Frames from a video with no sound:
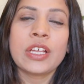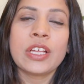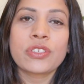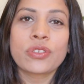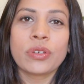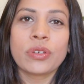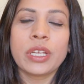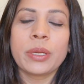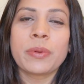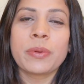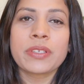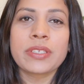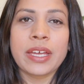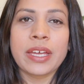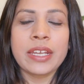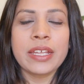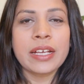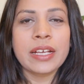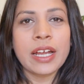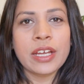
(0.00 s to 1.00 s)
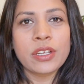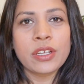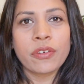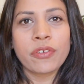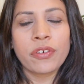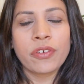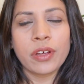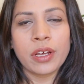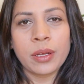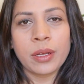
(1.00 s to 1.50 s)
So Libras, any kind
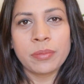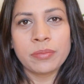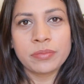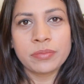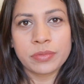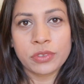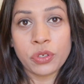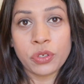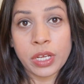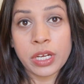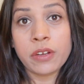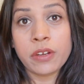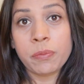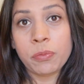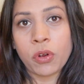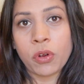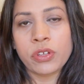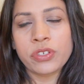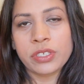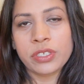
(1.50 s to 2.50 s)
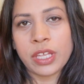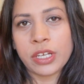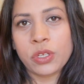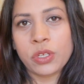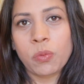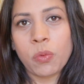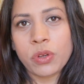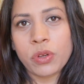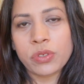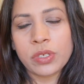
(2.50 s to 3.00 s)
of creative project that
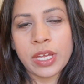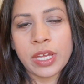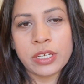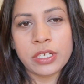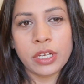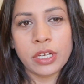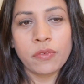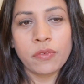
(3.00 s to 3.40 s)
you want to get